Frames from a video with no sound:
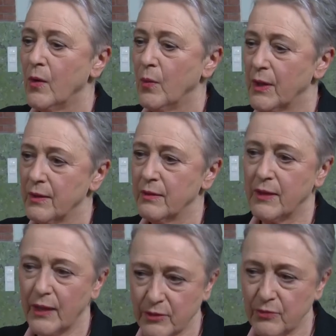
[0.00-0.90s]
Well,
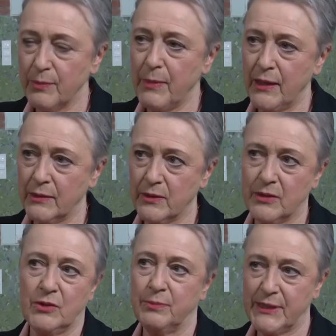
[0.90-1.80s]
that
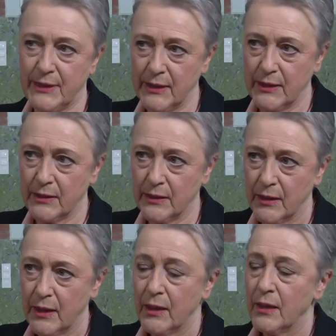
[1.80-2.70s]
remains to be seen.
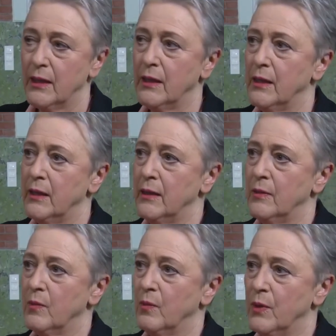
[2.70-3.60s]

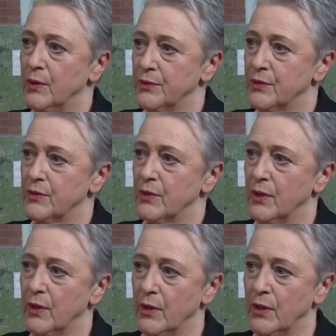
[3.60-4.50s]
Uh, what
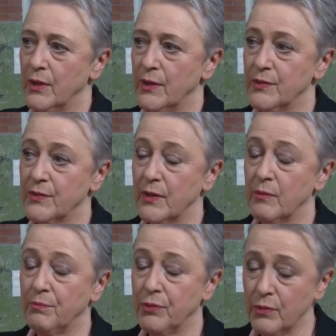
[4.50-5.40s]
uh, is
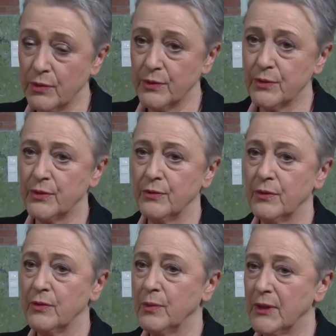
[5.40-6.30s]
important to
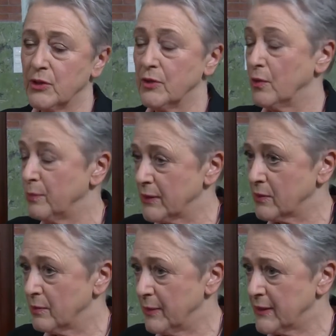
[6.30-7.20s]
the Norwegian Nobel
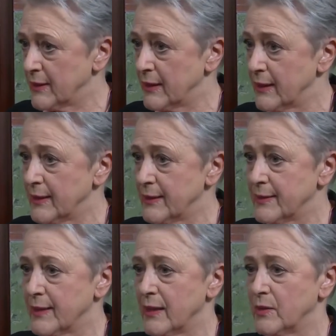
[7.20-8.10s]
Committee
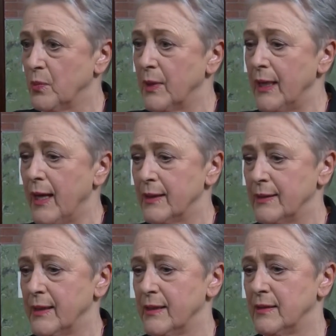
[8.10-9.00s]
is that we
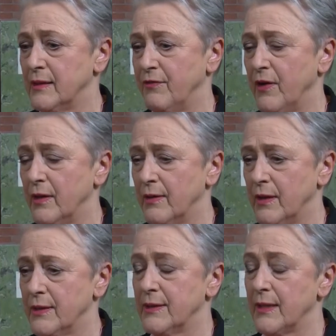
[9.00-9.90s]
identify
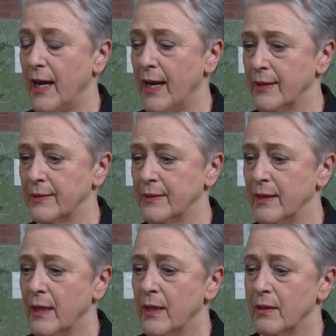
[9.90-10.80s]
this as
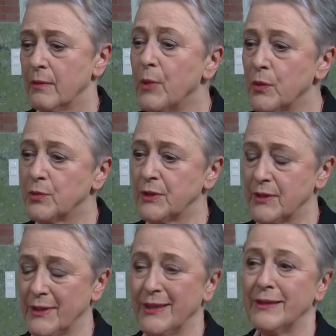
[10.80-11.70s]
the most
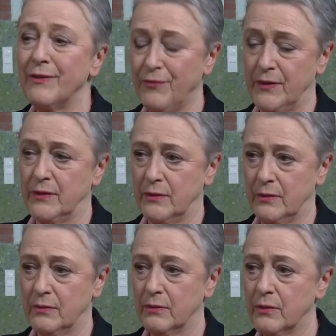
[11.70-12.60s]
significant
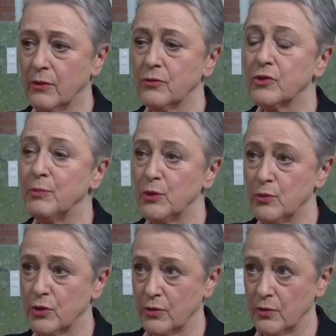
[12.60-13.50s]

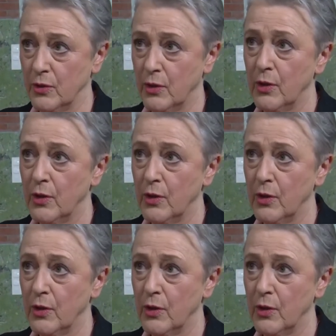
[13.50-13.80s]
contribution